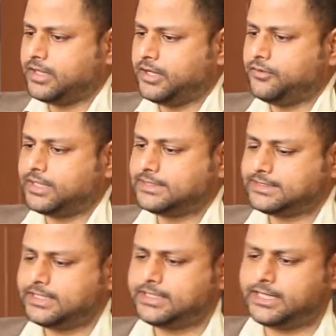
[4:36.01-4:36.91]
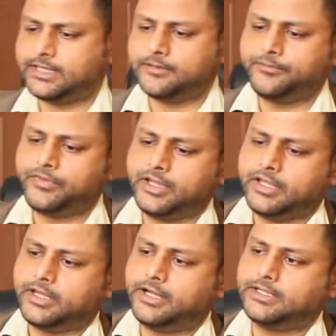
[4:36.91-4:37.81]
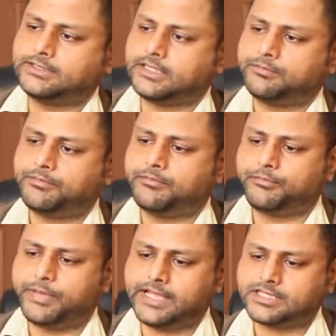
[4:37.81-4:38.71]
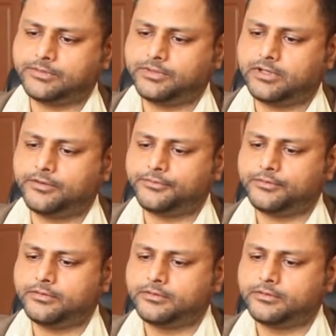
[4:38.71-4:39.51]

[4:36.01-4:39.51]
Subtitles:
and you can see that it is a patch cable of